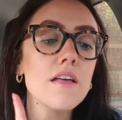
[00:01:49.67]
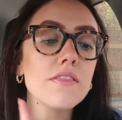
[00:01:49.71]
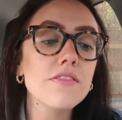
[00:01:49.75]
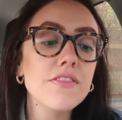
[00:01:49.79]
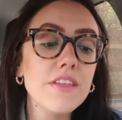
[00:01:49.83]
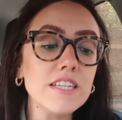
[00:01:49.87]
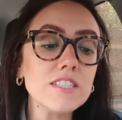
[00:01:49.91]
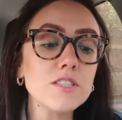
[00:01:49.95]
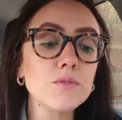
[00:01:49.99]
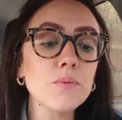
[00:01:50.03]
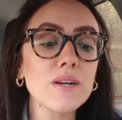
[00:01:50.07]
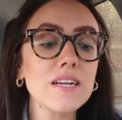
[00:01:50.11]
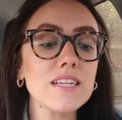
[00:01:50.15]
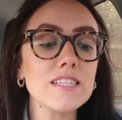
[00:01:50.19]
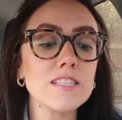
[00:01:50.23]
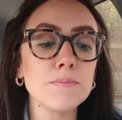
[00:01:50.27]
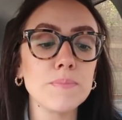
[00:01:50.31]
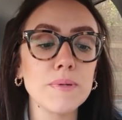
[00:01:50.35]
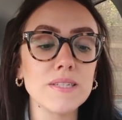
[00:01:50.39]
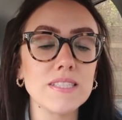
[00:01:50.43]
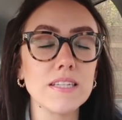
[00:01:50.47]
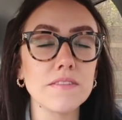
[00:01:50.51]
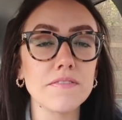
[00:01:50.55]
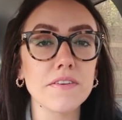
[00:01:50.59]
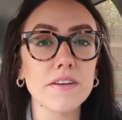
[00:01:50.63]
This one is
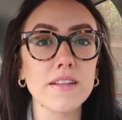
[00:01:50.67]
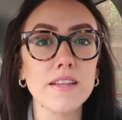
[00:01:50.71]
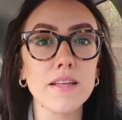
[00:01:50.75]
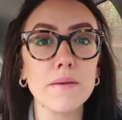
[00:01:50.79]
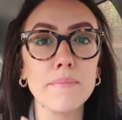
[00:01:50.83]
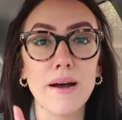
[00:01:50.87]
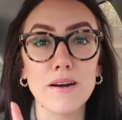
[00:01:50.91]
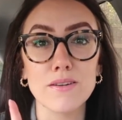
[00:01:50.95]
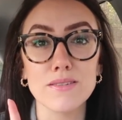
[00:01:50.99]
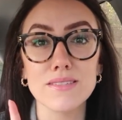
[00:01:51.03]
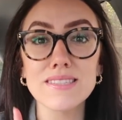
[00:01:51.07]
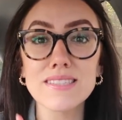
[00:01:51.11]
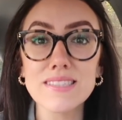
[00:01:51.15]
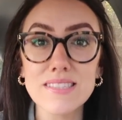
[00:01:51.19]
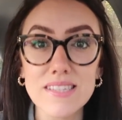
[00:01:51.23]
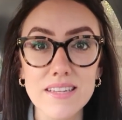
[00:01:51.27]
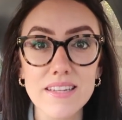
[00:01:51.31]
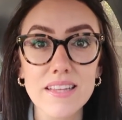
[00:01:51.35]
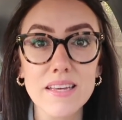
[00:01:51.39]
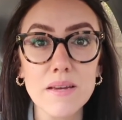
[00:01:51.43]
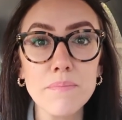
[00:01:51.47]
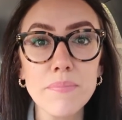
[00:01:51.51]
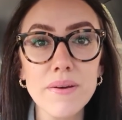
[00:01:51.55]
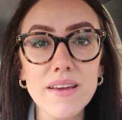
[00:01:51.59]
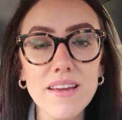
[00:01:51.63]
specifically about
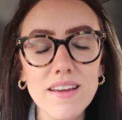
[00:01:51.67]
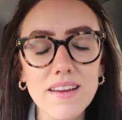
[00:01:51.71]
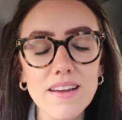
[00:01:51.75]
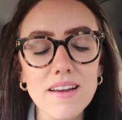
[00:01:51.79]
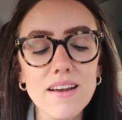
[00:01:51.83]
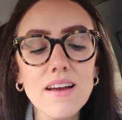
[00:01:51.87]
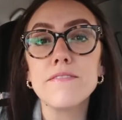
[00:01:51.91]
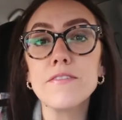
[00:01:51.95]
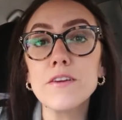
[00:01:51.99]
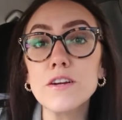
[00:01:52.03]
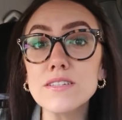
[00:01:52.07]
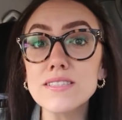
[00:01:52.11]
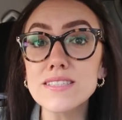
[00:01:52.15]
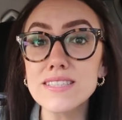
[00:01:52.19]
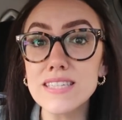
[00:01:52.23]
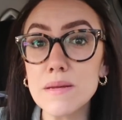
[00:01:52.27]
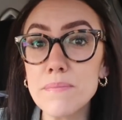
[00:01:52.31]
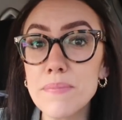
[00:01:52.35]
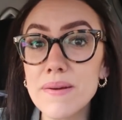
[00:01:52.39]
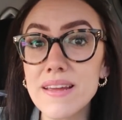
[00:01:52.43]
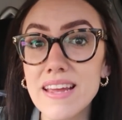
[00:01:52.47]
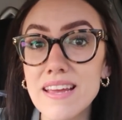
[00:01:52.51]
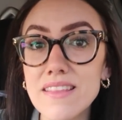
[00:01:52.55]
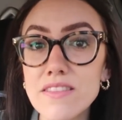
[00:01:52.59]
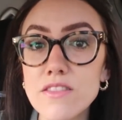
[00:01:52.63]
sleeping. If you're
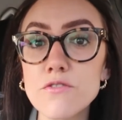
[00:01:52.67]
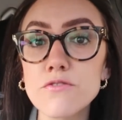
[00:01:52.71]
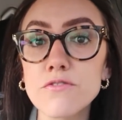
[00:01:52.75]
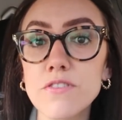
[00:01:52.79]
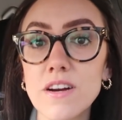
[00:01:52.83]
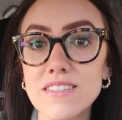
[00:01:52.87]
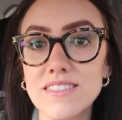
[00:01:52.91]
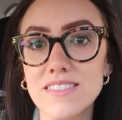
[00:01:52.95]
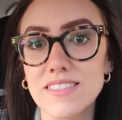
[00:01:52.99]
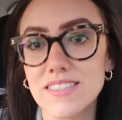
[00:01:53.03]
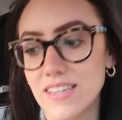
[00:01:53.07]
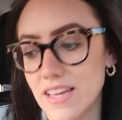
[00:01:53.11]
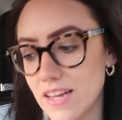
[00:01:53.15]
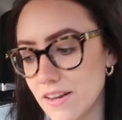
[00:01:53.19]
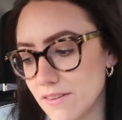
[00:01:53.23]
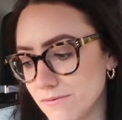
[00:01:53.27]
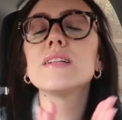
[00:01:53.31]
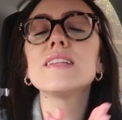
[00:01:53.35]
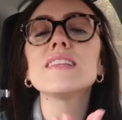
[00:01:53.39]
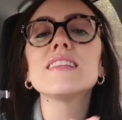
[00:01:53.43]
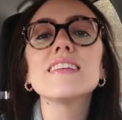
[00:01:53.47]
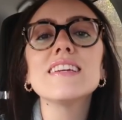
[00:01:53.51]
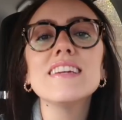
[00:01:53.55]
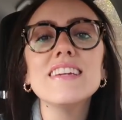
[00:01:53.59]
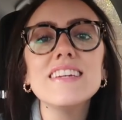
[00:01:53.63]
sleeping in the front seat,
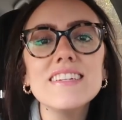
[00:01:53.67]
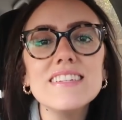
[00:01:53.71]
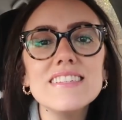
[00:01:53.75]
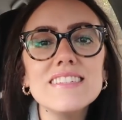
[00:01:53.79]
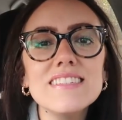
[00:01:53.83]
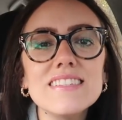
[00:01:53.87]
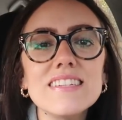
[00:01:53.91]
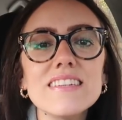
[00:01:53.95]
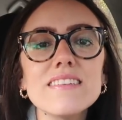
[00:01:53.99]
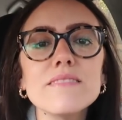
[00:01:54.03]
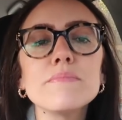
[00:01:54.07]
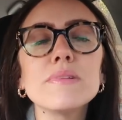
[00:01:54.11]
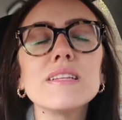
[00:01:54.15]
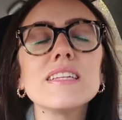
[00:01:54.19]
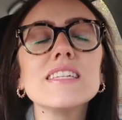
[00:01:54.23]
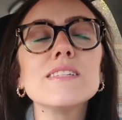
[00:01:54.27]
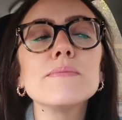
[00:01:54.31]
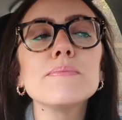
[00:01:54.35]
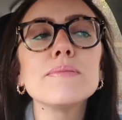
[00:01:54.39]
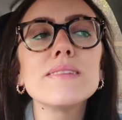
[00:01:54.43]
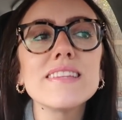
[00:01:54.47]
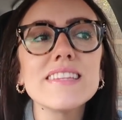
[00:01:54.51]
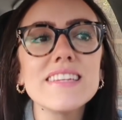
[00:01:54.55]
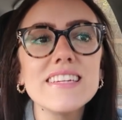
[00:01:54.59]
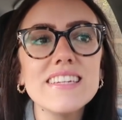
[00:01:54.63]
please, please,
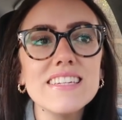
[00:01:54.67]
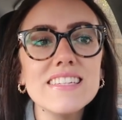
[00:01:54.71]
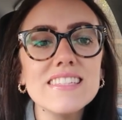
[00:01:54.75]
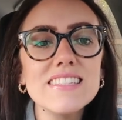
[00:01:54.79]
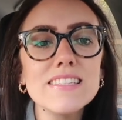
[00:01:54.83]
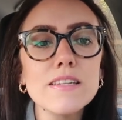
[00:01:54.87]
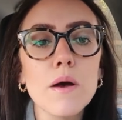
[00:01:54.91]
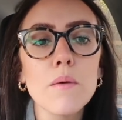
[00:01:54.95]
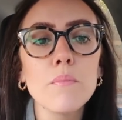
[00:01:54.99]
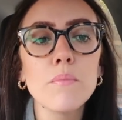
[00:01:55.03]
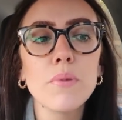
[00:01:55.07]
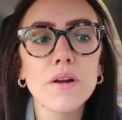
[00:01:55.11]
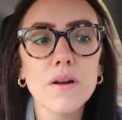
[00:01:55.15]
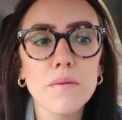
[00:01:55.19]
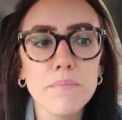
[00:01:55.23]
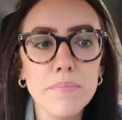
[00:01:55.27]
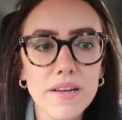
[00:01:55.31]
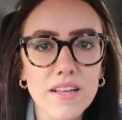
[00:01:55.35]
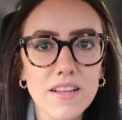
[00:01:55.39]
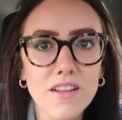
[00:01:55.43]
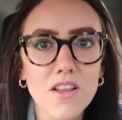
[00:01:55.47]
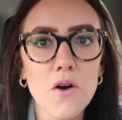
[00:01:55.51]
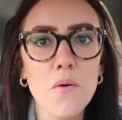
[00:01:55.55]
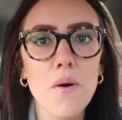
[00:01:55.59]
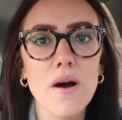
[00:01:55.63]
please put a
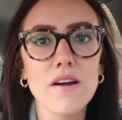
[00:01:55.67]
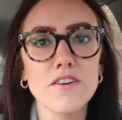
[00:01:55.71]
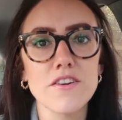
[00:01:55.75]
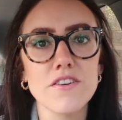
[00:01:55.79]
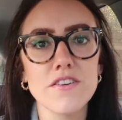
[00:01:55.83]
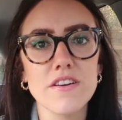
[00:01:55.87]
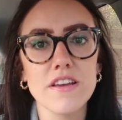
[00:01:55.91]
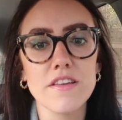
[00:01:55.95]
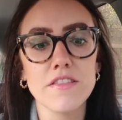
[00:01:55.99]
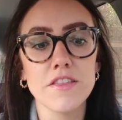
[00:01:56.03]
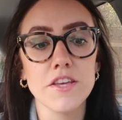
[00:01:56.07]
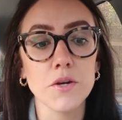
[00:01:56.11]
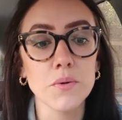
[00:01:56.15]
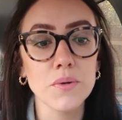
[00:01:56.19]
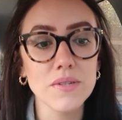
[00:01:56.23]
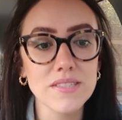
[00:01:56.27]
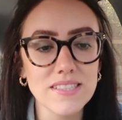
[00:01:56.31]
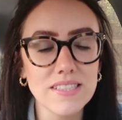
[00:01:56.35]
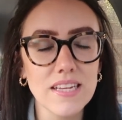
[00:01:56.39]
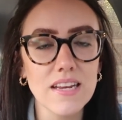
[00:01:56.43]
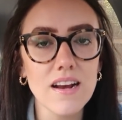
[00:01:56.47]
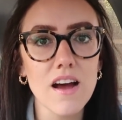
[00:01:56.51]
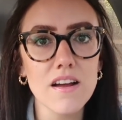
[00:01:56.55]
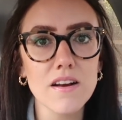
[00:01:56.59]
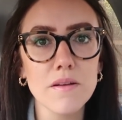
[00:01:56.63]
pillow underneath you.
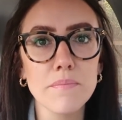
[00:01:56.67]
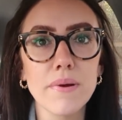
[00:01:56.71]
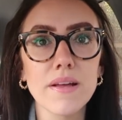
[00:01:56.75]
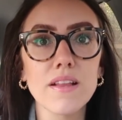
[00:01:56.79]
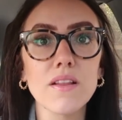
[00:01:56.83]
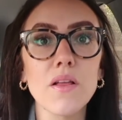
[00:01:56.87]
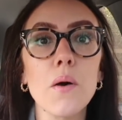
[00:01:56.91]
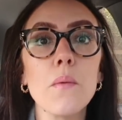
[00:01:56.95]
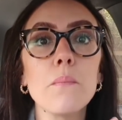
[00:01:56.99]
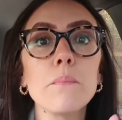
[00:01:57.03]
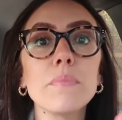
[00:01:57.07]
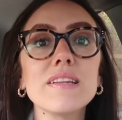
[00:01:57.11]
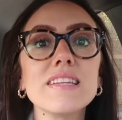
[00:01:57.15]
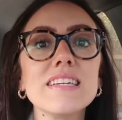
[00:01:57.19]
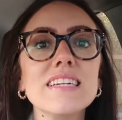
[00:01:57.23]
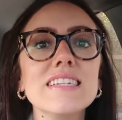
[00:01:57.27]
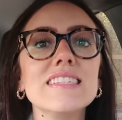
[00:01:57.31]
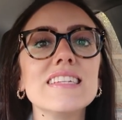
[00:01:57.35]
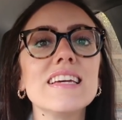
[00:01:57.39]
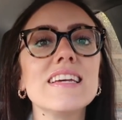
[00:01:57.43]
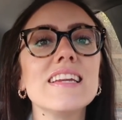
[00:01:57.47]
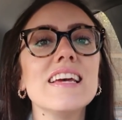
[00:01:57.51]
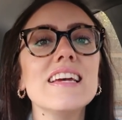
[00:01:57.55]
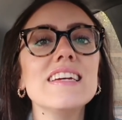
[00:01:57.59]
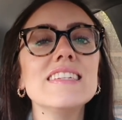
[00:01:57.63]
Sit on a pillow,
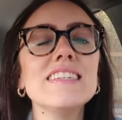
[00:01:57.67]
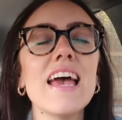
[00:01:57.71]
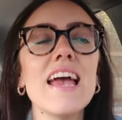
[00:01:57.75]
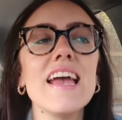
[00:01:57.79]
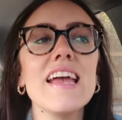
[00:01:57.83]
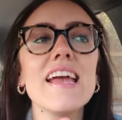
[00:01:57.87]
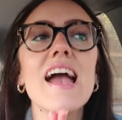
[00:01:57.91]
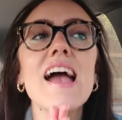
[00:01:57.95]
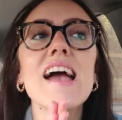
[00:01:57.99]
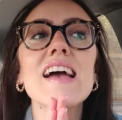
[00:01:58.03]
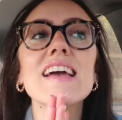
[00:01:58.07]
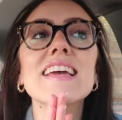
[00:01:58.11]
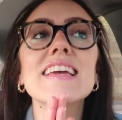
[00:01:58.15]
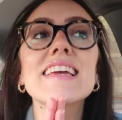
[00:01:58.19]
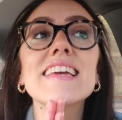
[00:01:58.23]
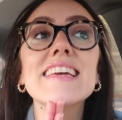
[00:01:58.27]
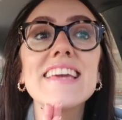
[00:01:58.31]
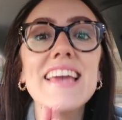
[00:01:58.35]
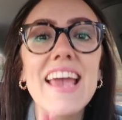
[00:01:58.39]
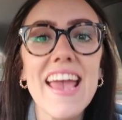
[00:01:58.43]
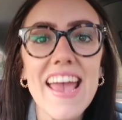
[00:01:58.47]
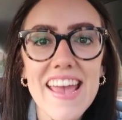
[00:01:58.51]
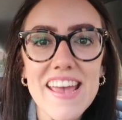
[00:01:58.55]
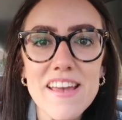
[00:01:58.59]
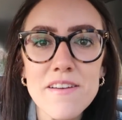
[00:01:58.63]
please. It is a
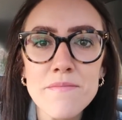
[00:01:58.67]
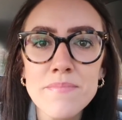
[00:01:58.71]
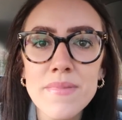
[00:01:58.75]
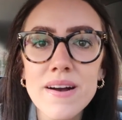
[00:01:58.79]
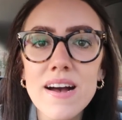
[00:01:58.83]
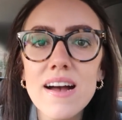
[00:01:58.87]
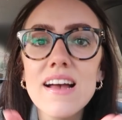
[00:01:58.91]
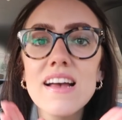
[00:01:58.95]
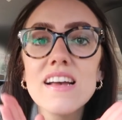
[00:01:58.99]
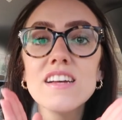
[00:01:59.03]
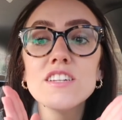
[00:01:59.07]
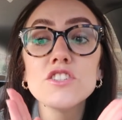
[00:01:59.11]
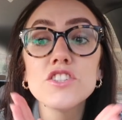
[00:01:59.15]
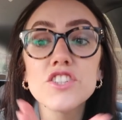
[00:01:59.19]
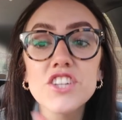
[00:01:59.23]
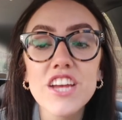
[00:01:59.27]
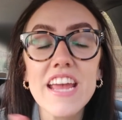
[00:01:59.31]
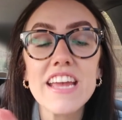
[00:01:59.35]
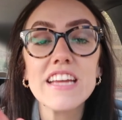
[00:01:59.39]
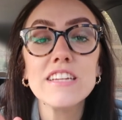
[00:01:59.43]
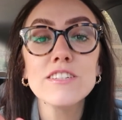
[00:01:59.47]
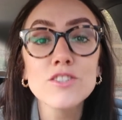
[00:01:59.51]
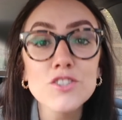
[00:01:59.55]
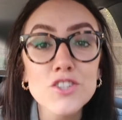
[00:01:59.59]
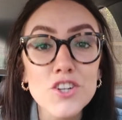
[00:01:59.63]
game
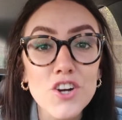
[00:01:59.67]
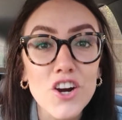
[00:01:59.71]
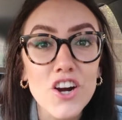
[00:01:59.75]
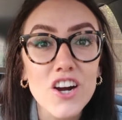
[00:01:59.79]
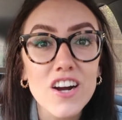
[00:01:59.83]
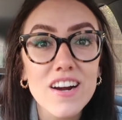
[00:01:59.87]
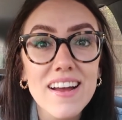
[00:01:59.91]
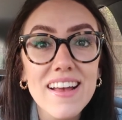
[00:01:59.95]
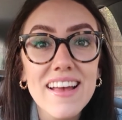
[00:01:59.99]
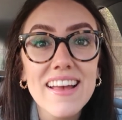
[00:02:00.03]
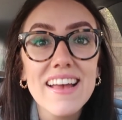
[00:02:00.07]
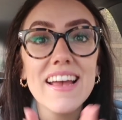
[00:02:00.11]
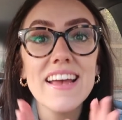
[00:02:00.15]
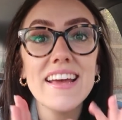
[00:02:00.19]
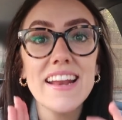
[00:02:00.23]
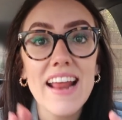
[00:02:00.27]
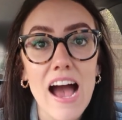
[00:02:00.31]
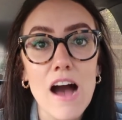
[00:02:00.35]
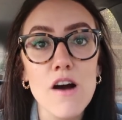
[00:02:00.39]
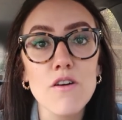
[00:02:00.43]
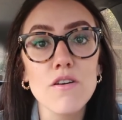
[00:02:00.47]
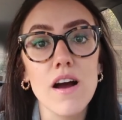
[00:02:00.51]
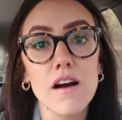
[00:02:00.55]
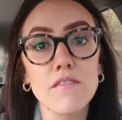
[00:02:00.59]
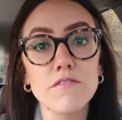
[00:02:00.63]
changer in
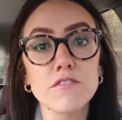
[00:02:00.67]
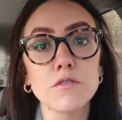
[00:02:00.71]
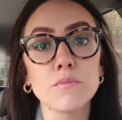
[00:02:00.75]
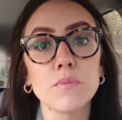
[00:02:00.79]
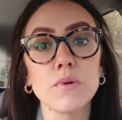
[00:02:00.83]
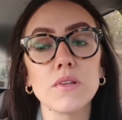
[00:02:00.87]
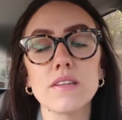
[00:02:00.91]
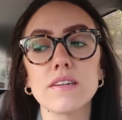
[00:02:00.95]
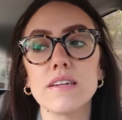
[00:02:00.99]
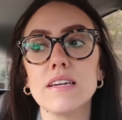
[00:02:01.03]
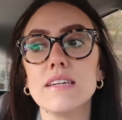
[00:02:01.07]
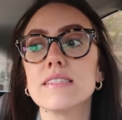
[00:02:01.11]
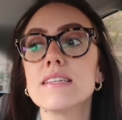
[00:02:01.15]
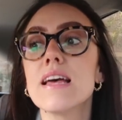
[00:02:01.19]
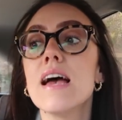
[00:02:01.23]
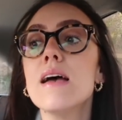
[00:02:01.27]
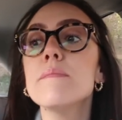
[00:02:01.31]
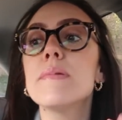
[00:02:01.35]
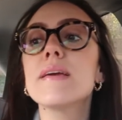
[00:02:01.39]
how comfortable it is.